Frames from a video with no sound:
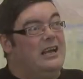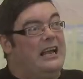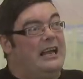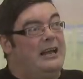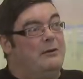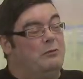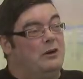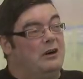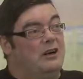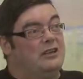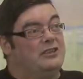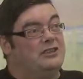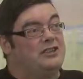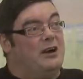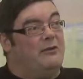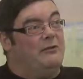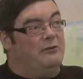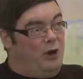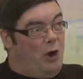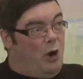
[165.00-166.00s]
It was
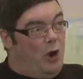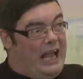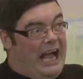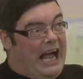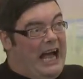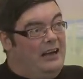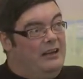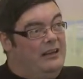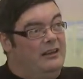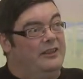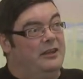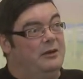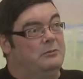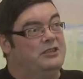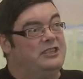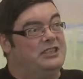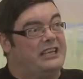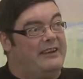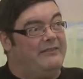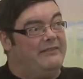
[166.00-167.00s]
a flyer that
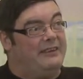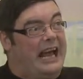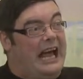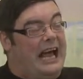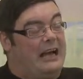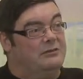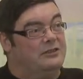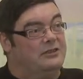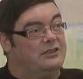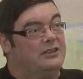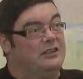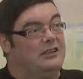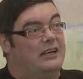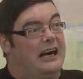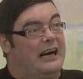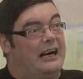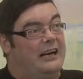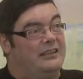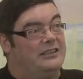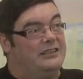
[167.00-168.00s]
was given out
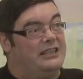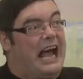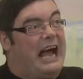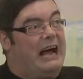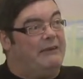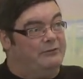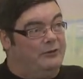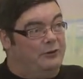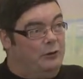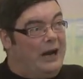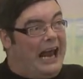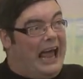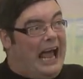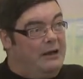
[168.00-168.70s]
and Anvil